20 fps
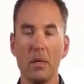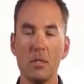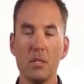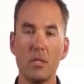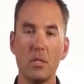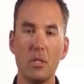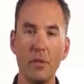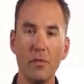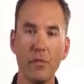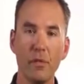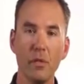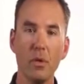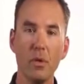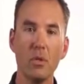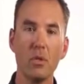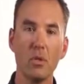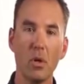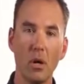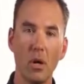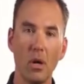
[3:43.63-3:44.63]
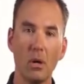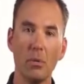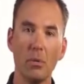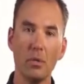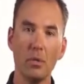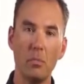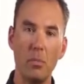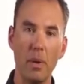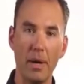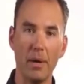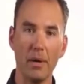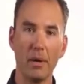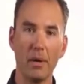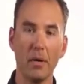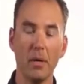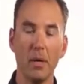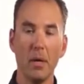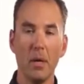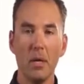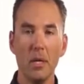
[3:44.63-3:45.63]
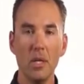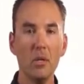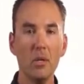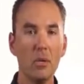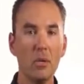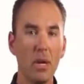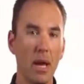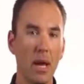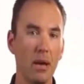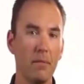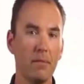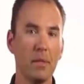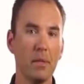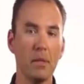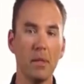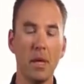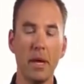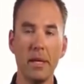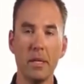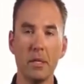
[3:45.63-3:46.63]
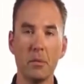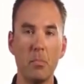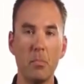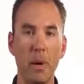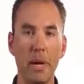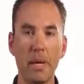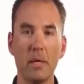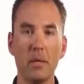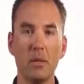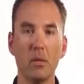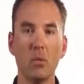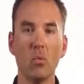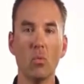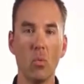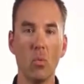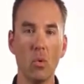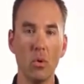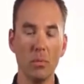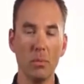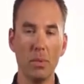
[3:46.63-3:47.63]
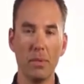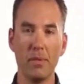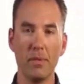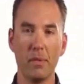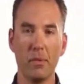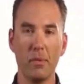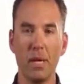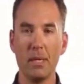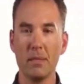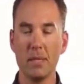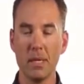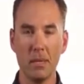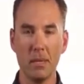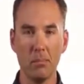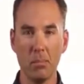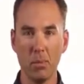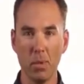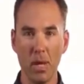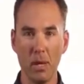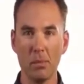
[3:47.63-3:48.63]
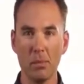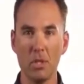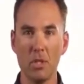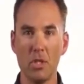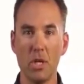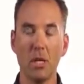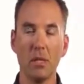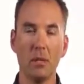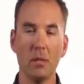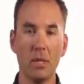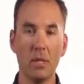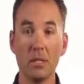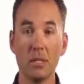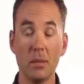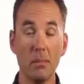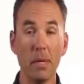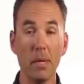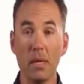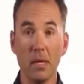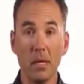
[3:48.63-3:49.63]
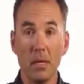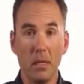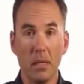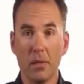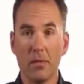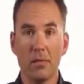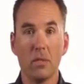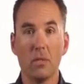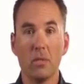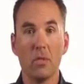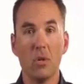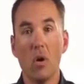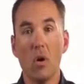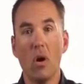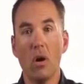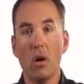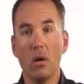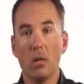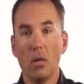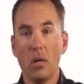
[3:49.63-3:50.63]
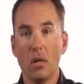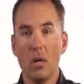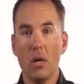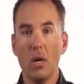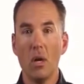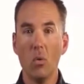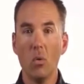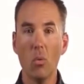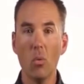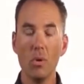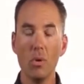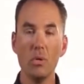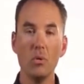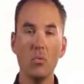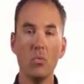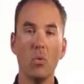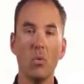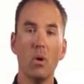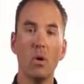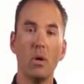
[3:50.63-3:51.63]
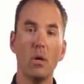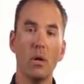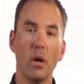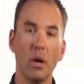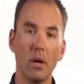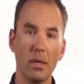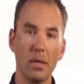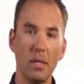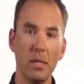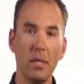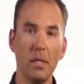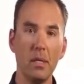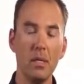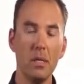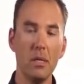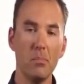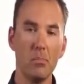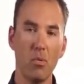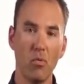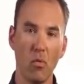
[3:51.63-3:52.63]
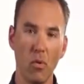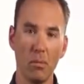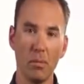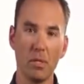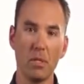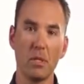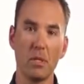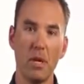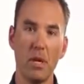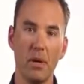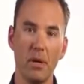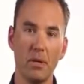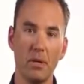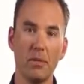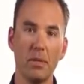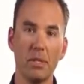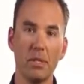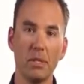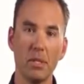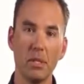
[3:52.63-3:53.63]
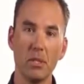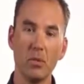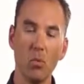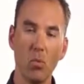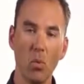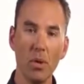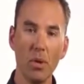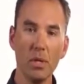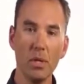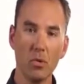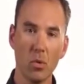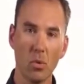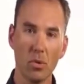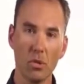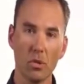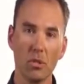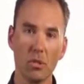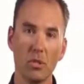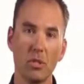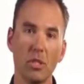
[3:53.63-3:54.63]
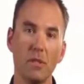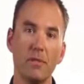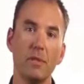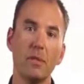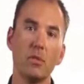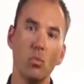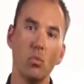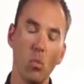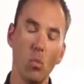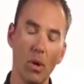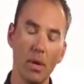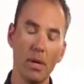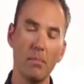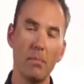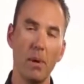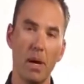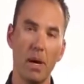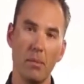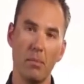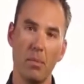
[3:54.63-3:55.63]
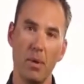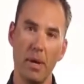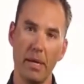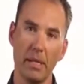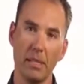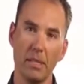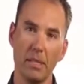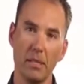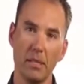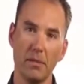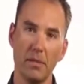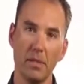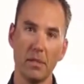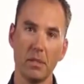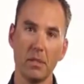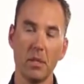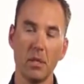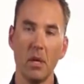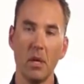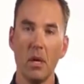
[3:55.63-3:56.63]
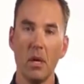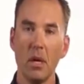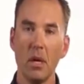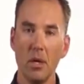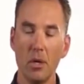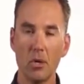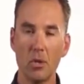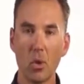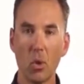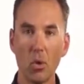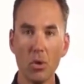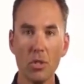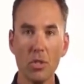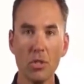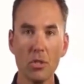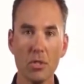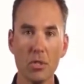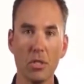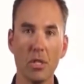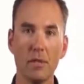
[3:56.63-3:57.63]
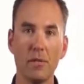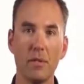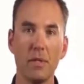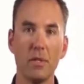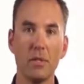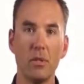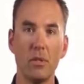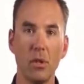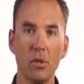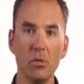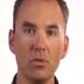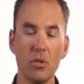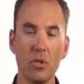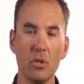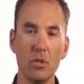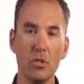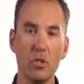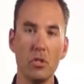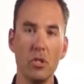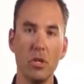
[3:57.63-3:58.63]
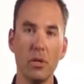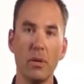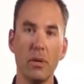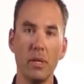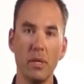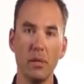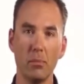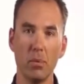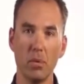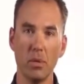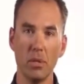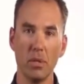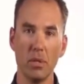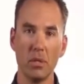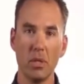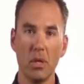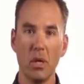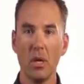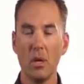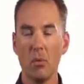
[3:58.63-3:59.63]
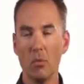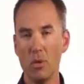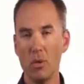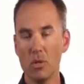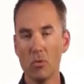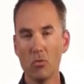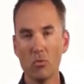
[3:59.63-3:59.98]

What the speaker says: Stiffer is always better. You can have the lightest bike in the world, but if it rides like a blob of jello, it doesn't make any difference at all. What you want are key performance characteristics, one in torsional stiffness, one in bottom bracket stiffness. Your torsional stiffness, those are your steering inputs. When